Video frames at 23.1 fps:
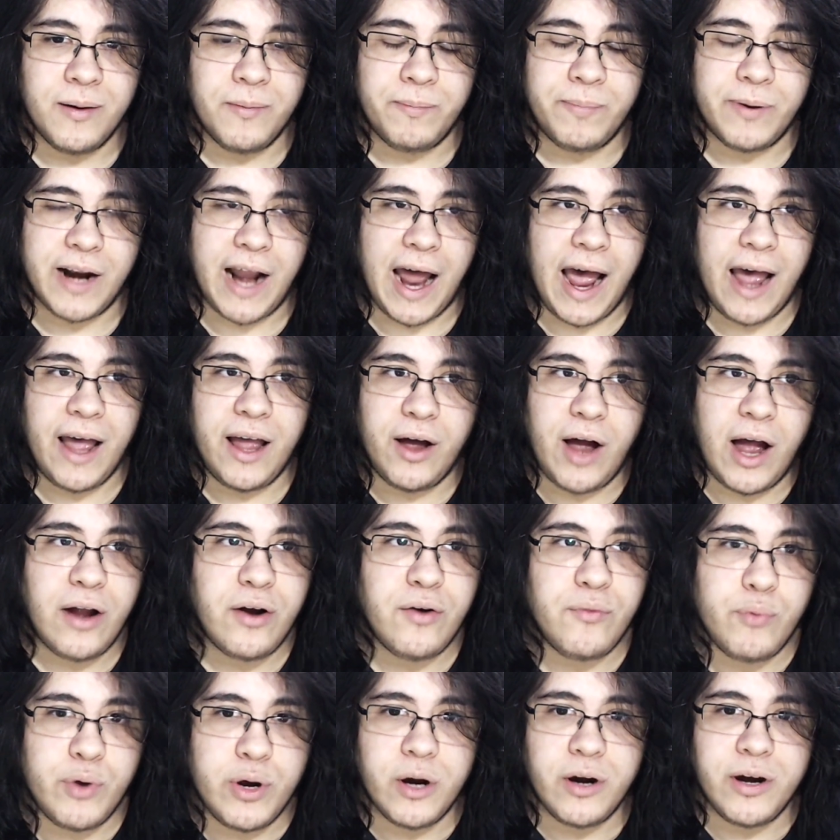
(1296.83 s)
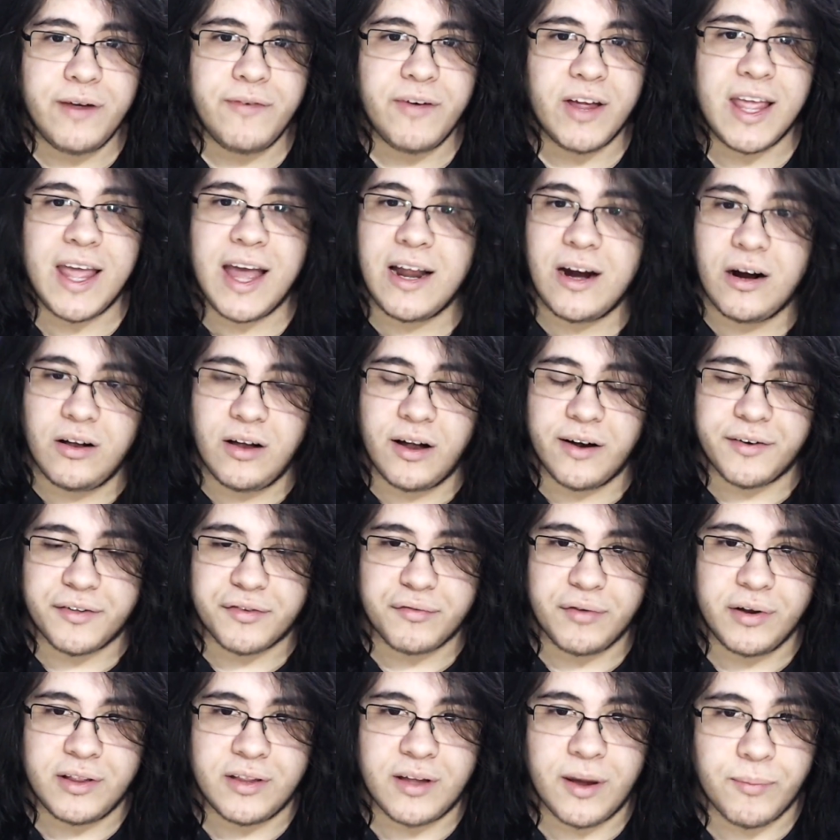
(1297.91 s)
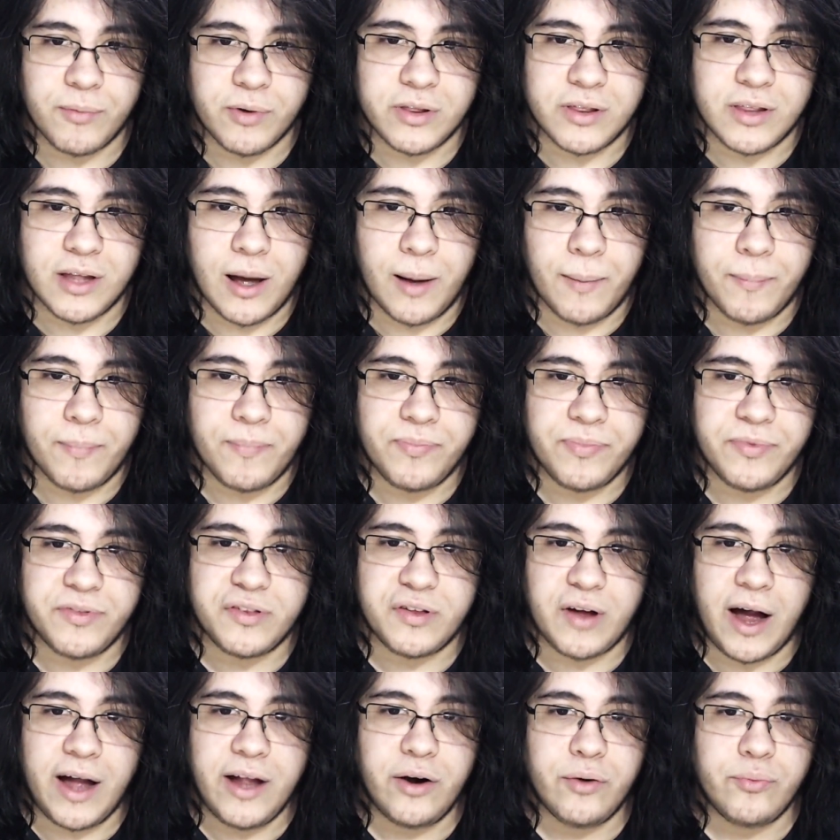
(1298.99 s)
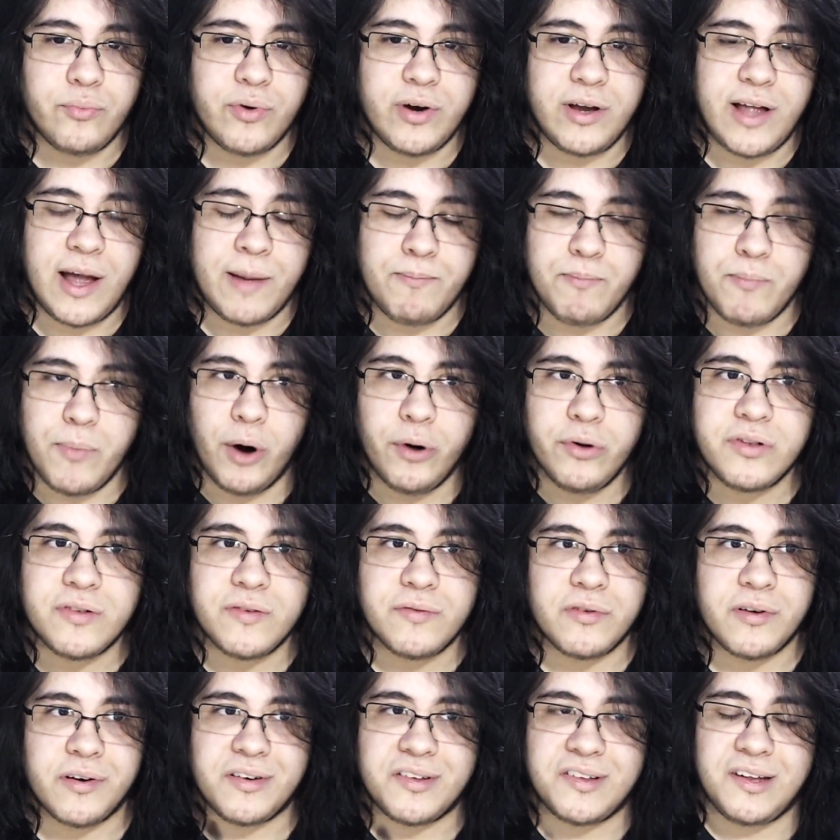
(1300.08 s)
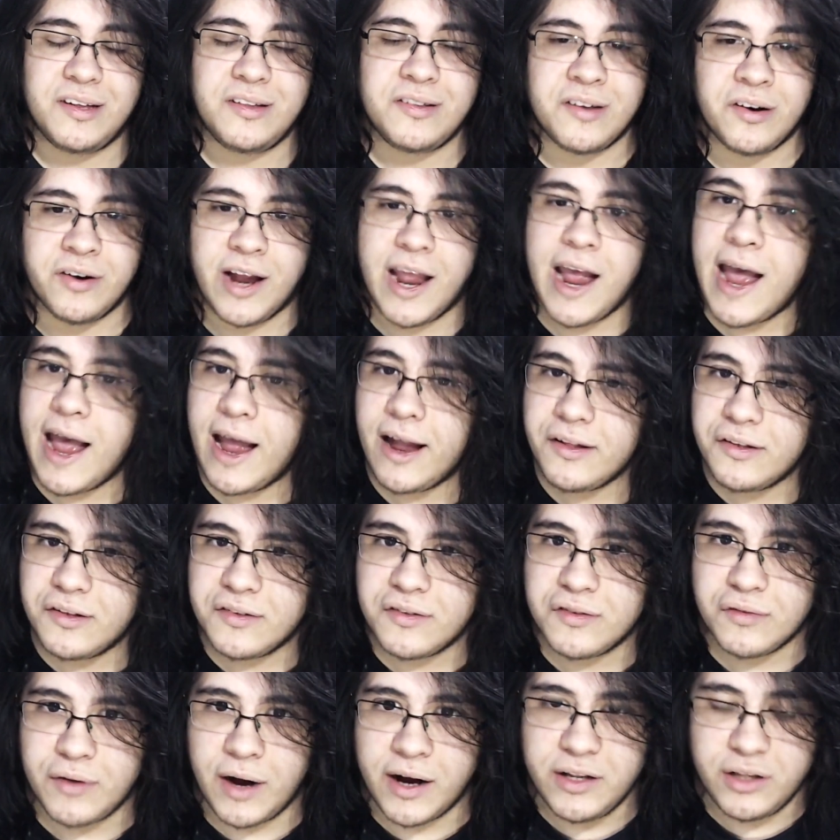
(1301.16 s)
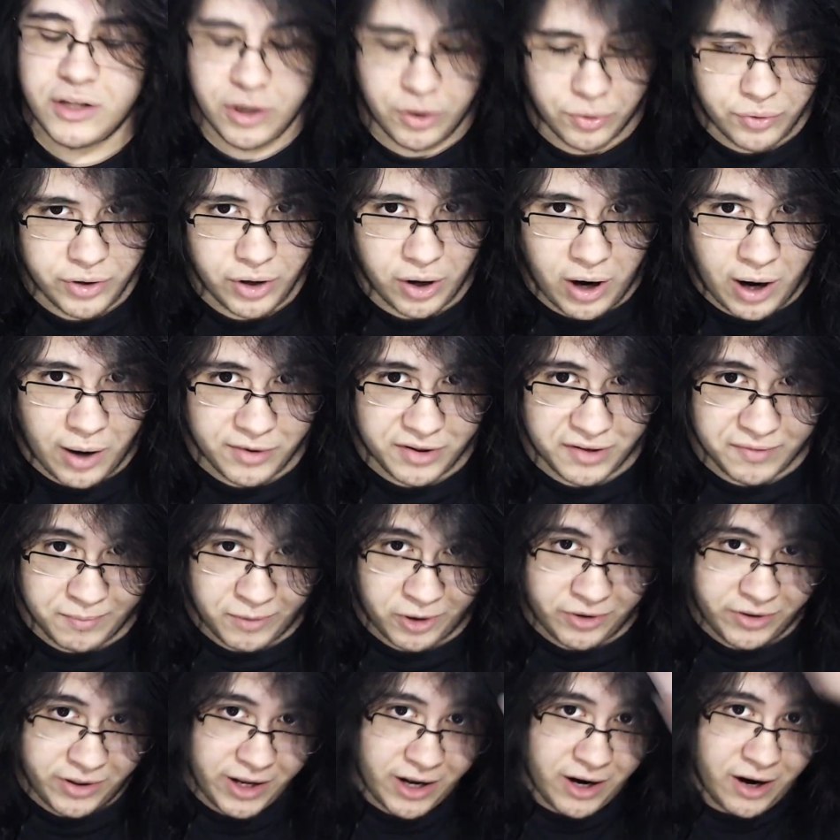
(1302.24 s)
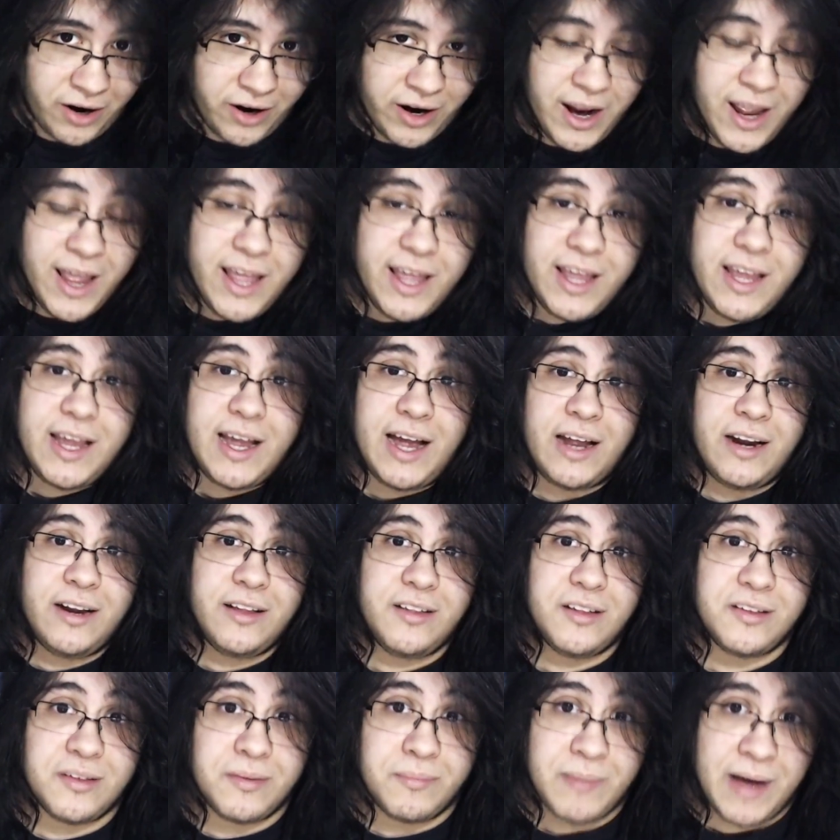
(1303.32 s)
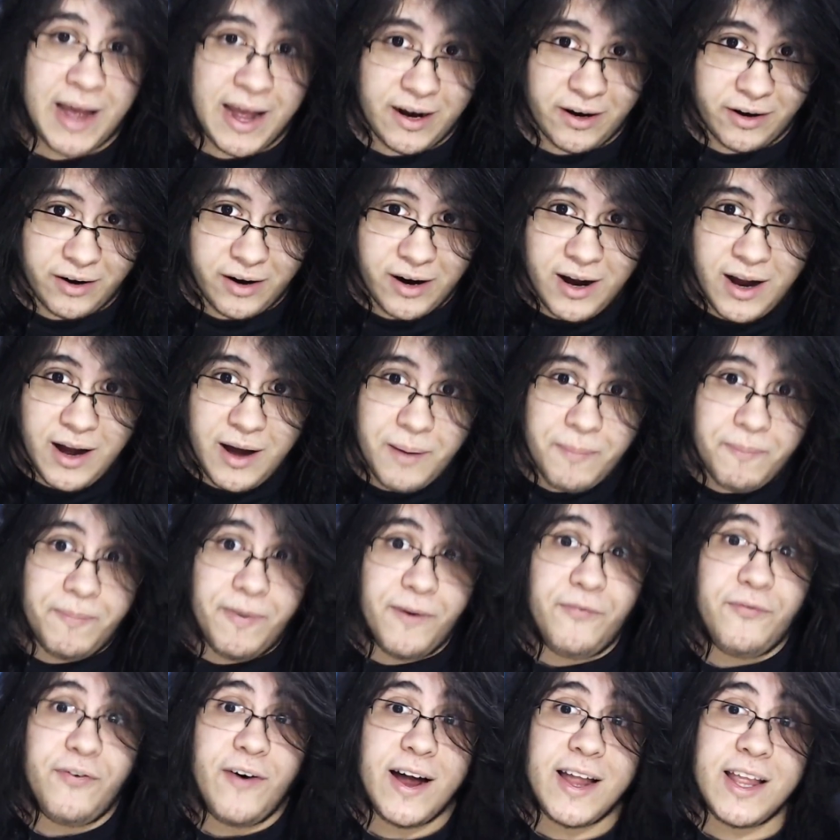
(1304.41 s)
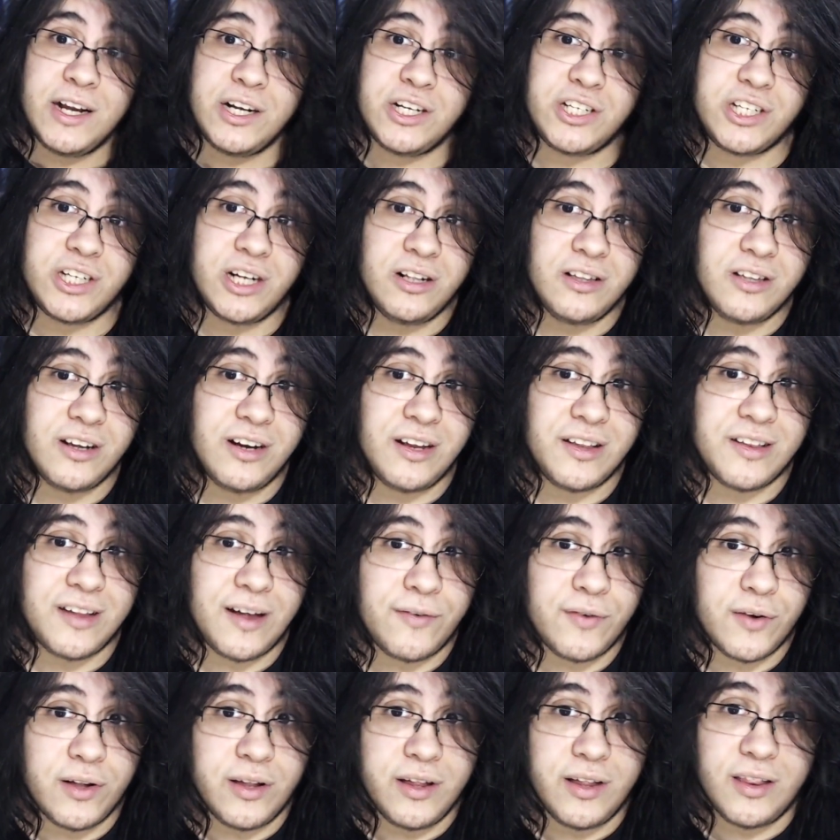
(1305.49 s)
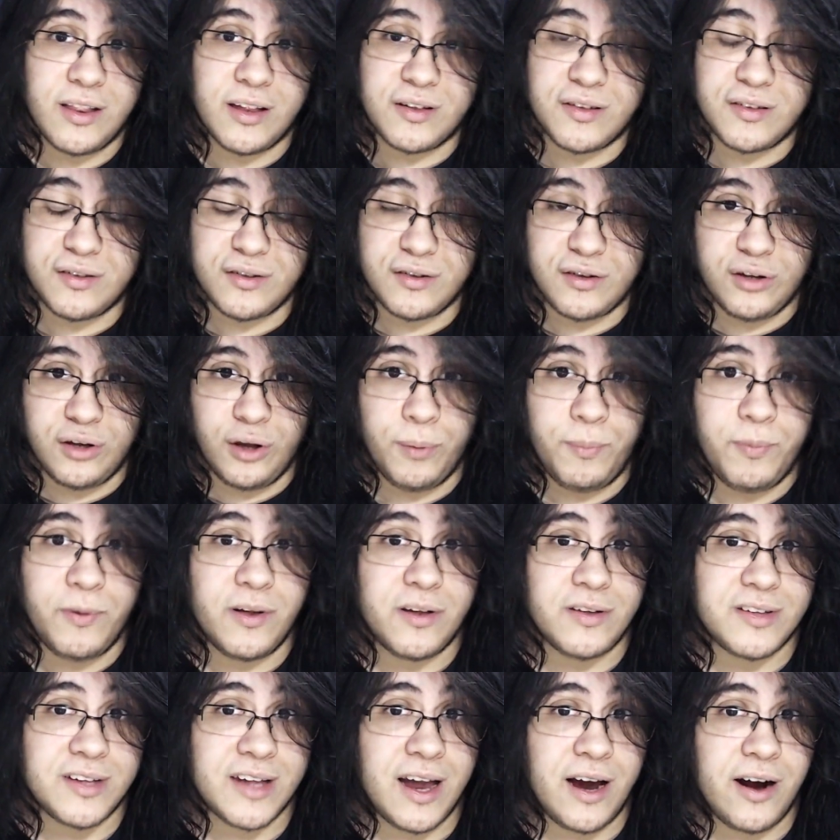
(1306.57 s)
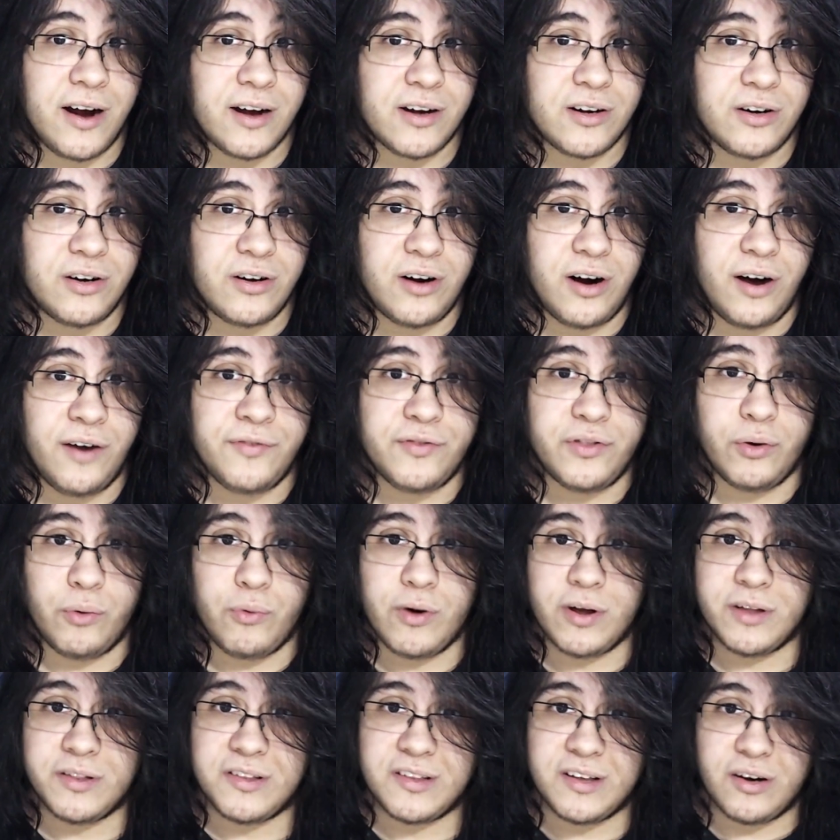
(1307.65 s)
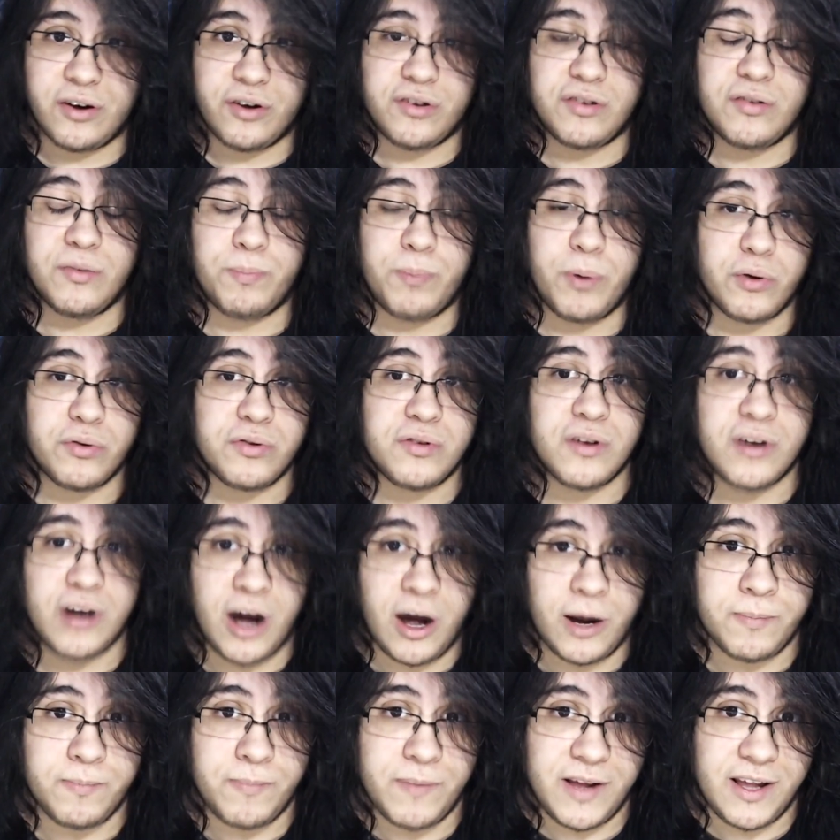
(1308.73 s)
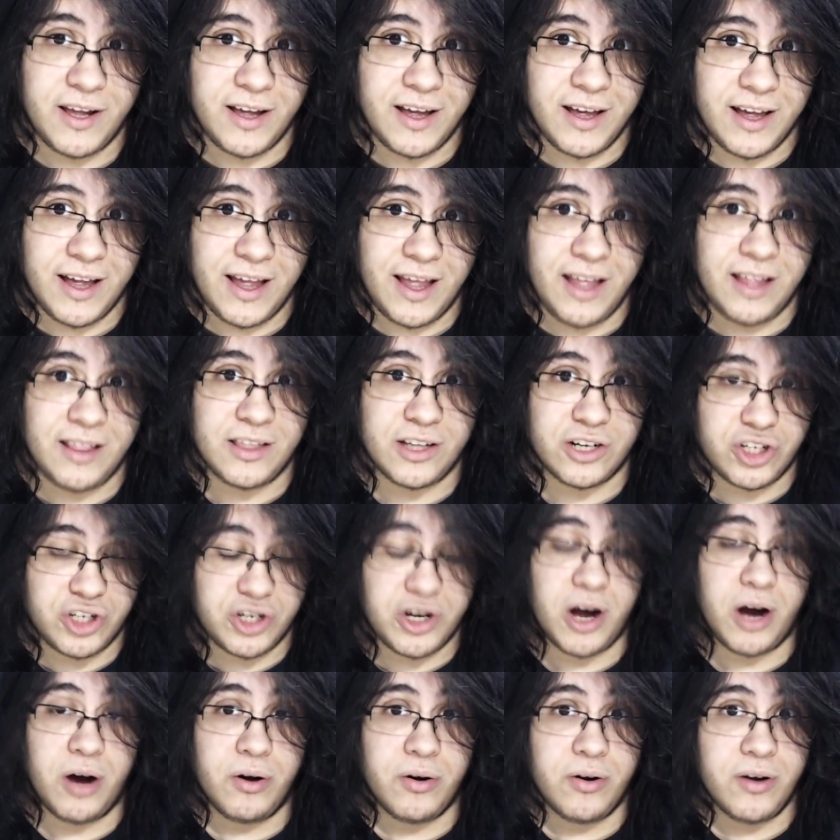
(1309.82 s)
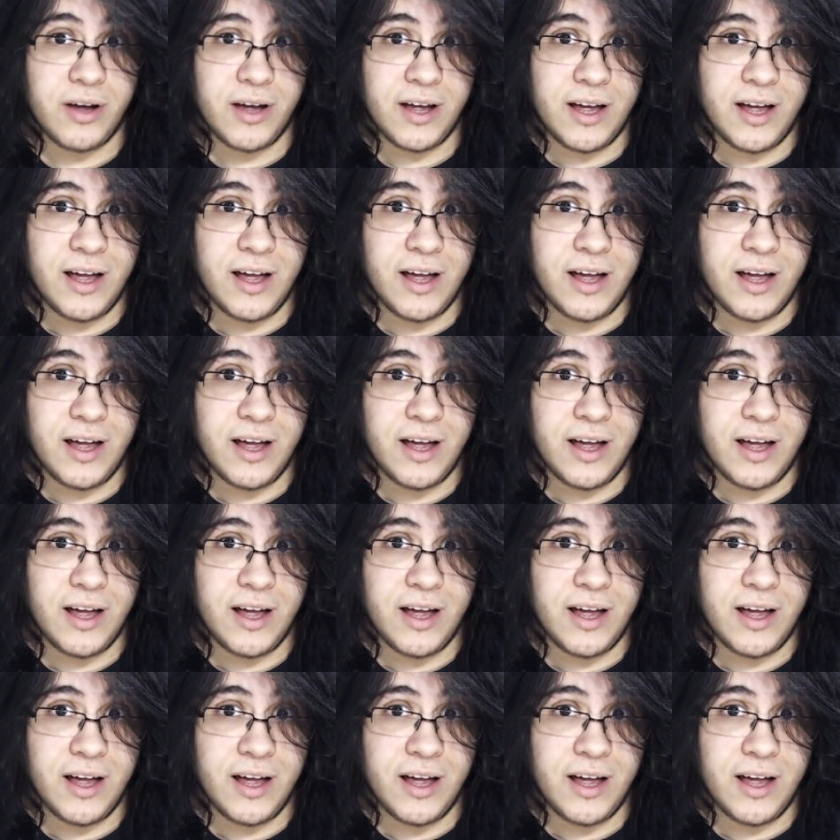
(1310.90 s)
But we don't even get a lot of screen time with them. So I don't, and most of their scenes are gags, so I don't know how smart they are. It kind of doesn't matter. But fucking Chilton is definitely the stupidest character of the ones that are supposed to not be in the show.